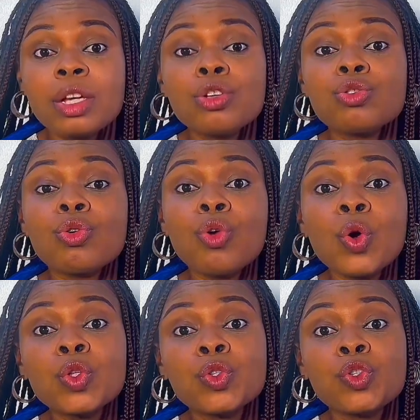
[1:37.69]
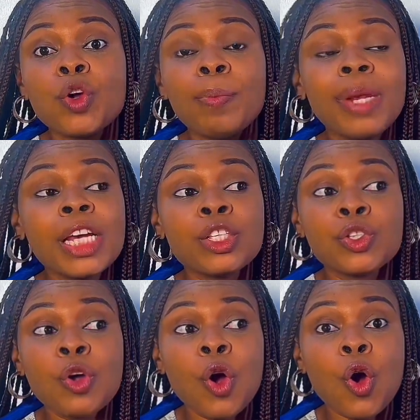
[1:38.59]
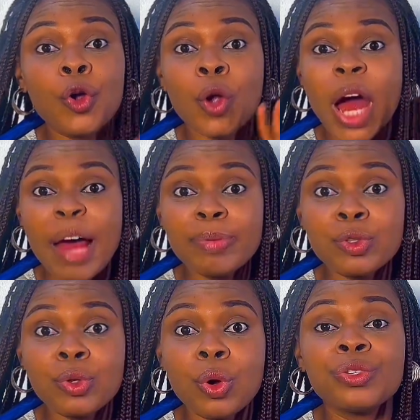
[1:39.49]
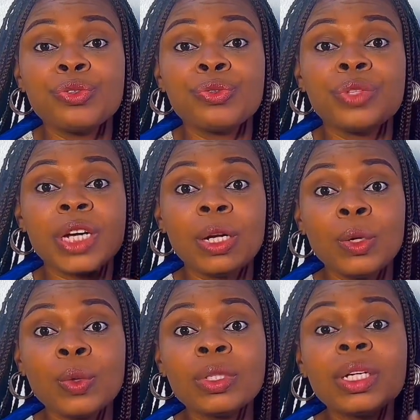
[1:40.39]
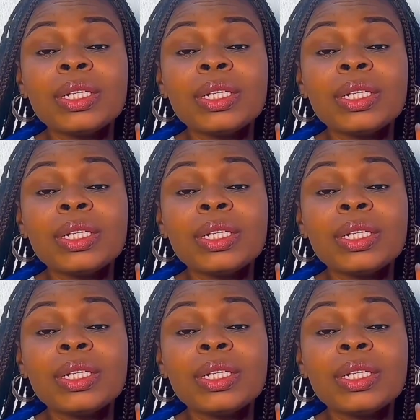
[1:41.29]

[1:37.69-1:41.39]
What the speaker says: So go to your Play Store or your App Store to download